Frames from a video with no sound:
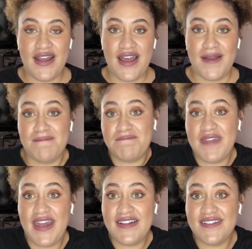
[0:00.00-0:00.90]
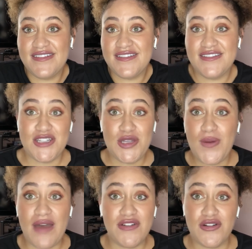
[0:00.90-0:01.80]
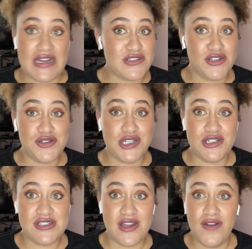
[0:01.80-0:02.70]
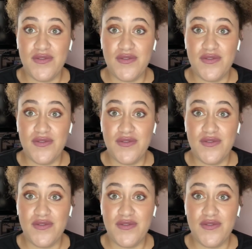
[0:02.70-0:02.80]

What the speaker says: And you have a great surgery yourself,